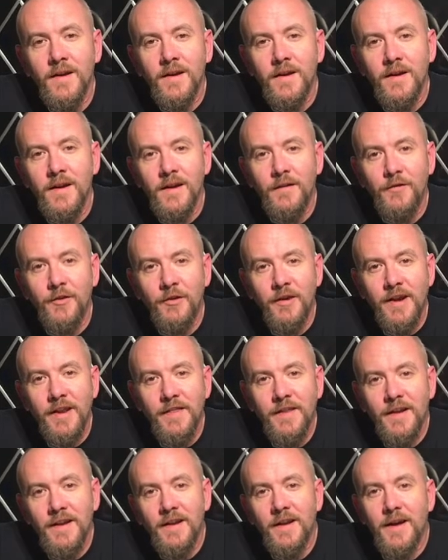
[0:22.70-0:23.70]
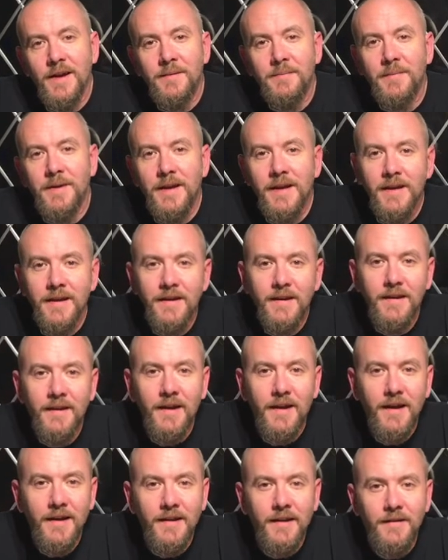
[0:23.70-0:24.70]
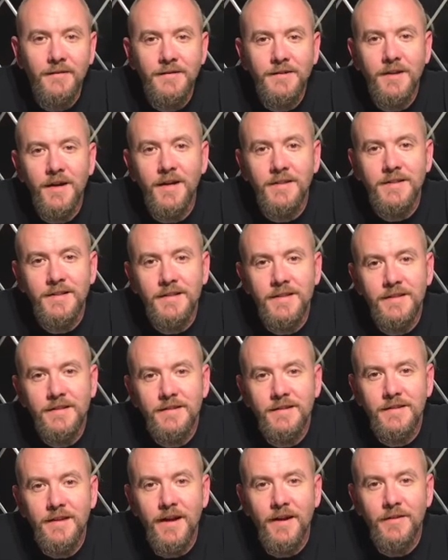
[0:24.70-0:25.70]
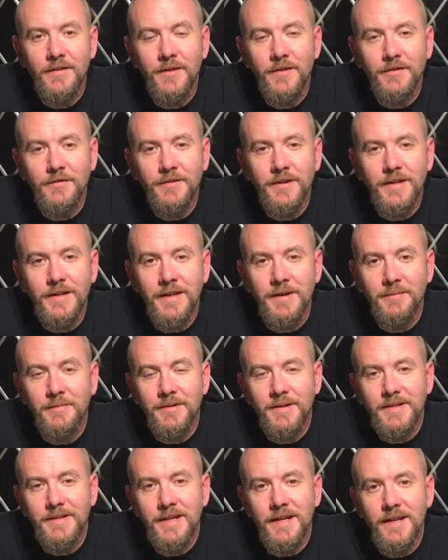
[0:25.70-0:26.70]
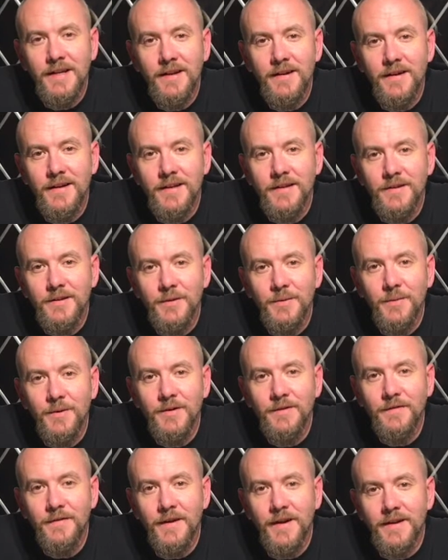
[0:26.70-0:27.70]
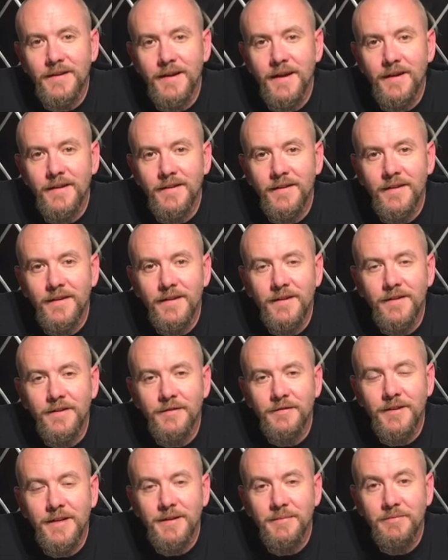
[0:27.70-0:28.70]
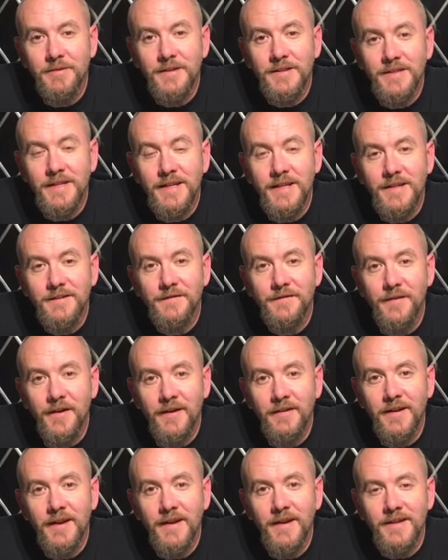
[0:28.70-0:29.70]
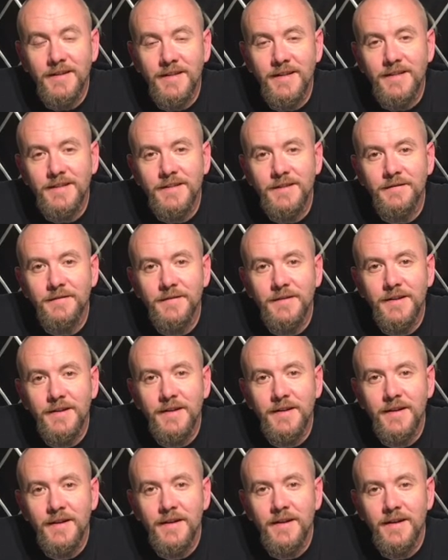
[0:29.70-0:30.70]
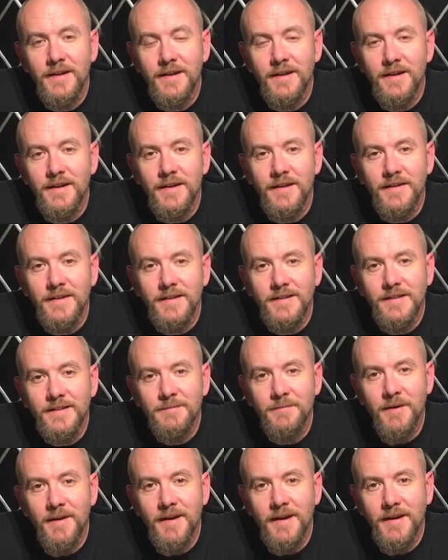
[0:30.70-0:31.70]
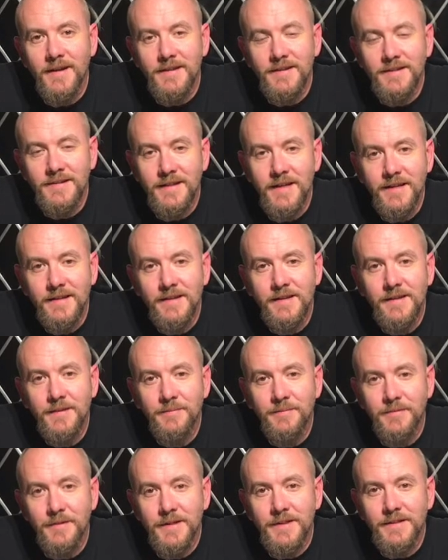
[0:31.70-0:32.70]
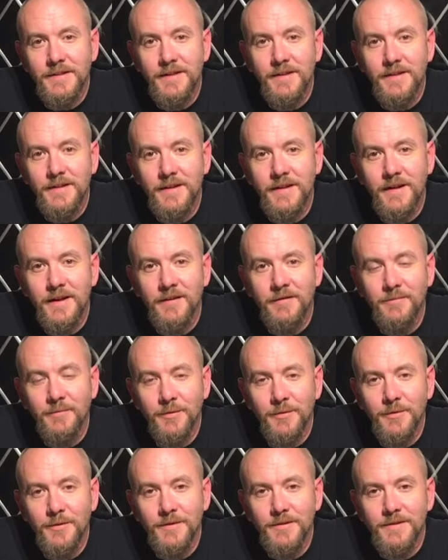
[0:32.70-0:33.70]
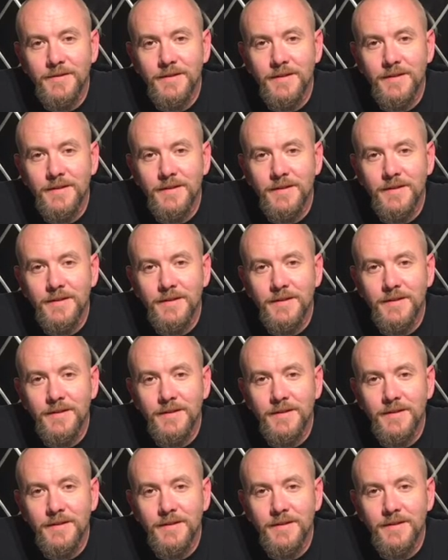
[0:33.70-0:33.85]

If you're anything like me and have started down the 3D printing line, you will find out that 3D printing is very addictive. This is my 6th printer that I've bought,